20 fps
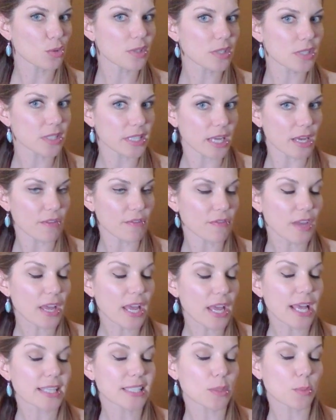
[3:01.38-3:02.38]
stiff.
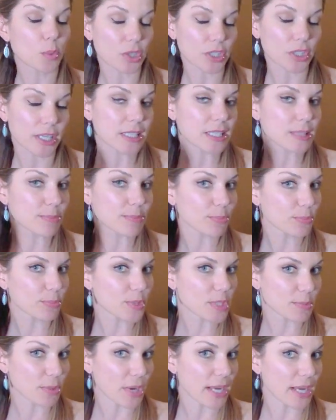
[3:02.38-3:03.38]
It's a working
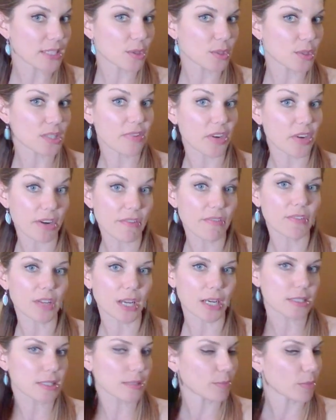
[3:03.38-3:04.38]
spray, so it's very
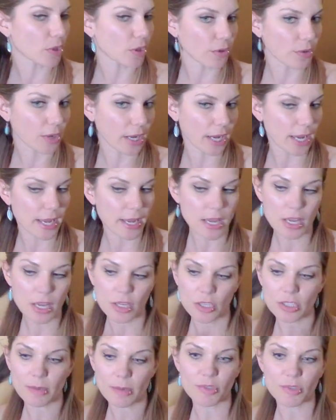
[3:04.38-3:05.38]
flexible, okay?
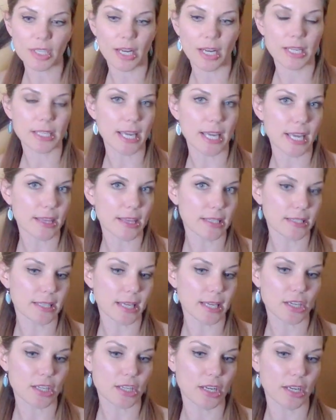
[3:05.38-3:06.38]
So I'm just going to take the
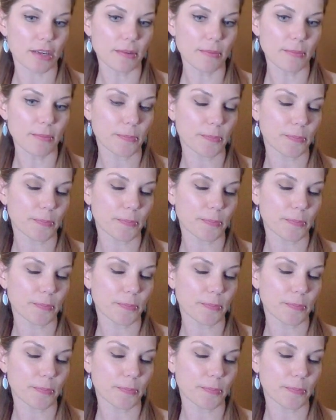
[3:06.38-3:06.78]
section,